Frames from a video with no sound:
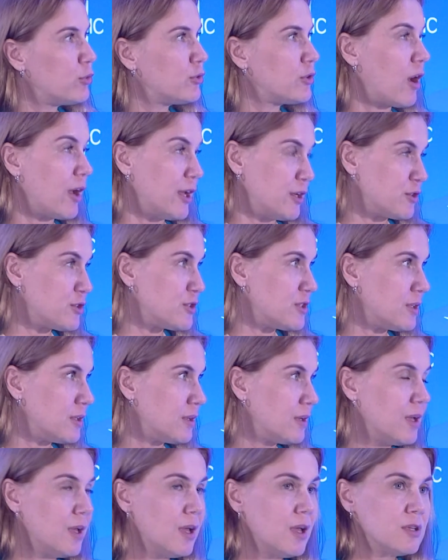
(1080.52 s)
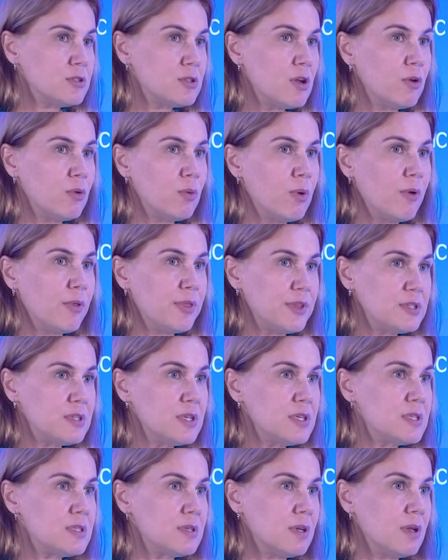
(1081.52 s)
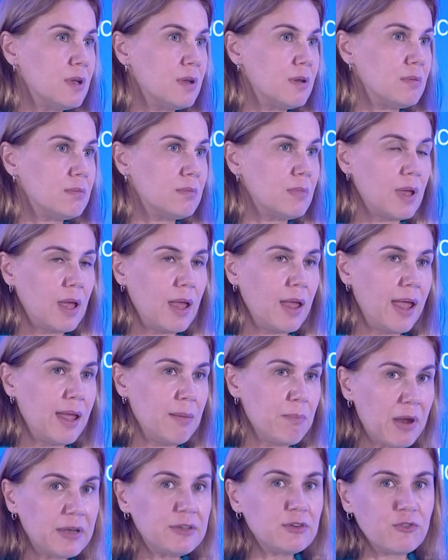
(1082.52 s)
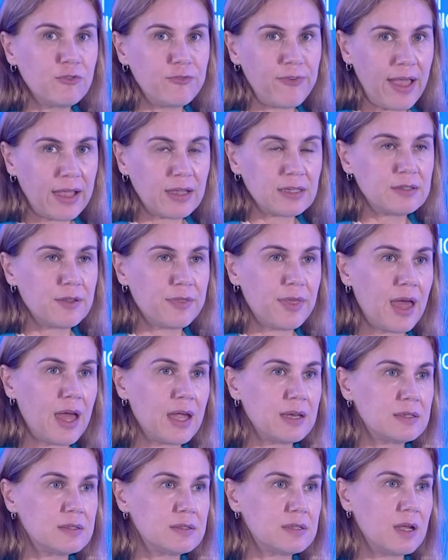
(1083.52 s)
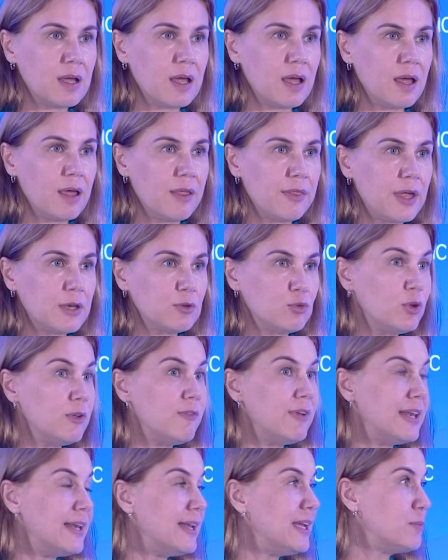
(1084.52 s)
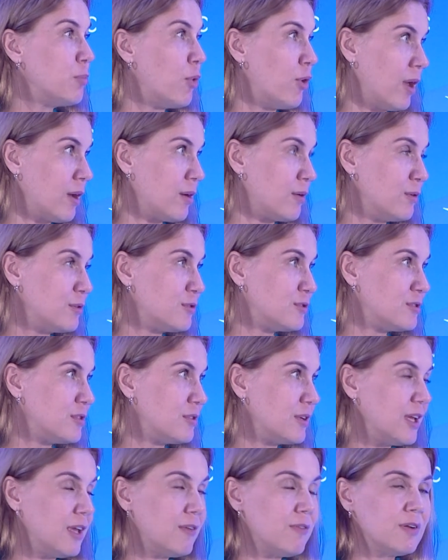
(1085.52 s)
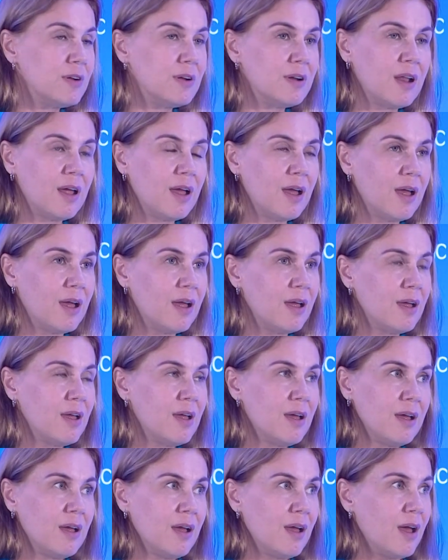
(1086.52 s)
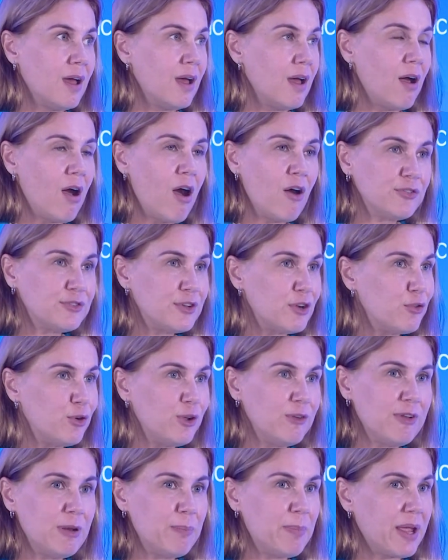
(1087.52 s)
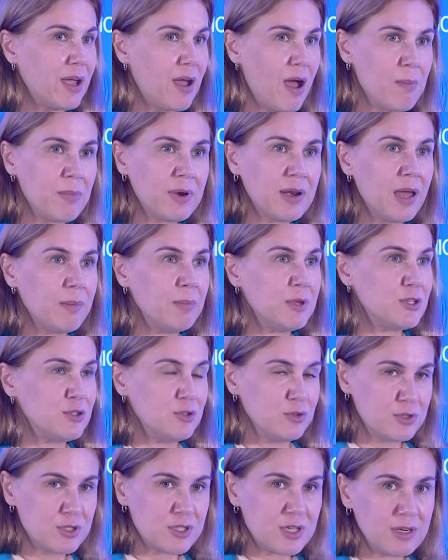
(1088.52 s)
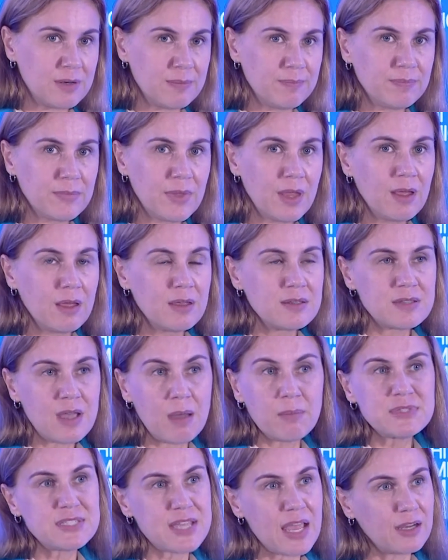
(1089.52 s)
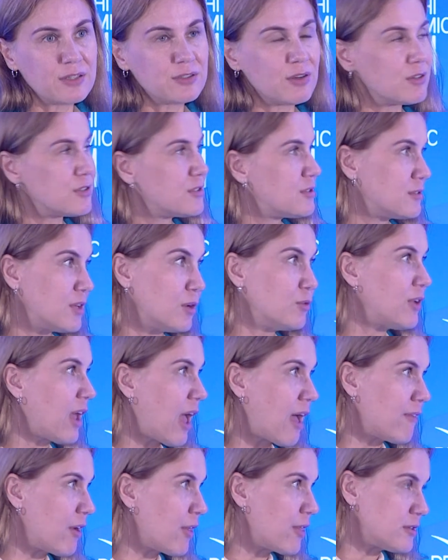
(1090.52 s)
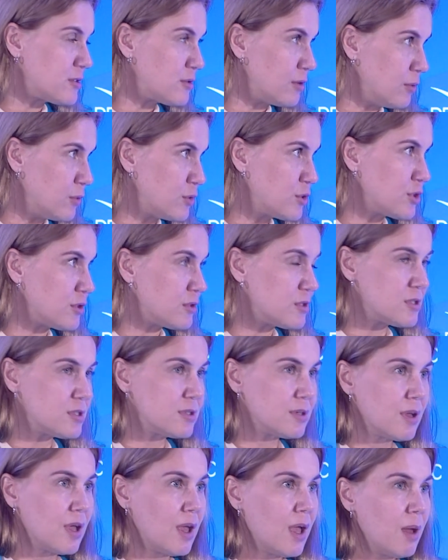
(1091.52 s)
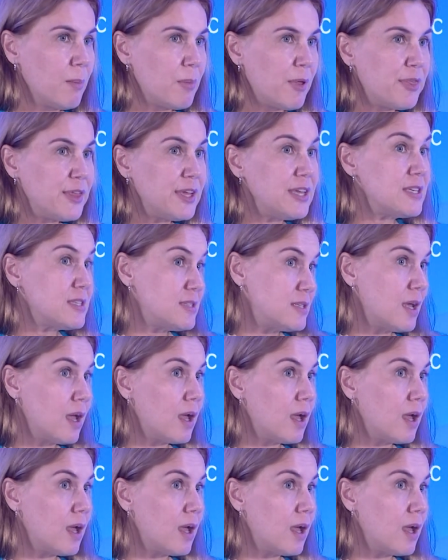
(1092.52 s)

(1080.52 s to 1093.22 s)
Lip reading: hydrogen. So this is a matter of fact that we will need molecules even after we will become climate neutral. Some sectors don't have other solutions, but these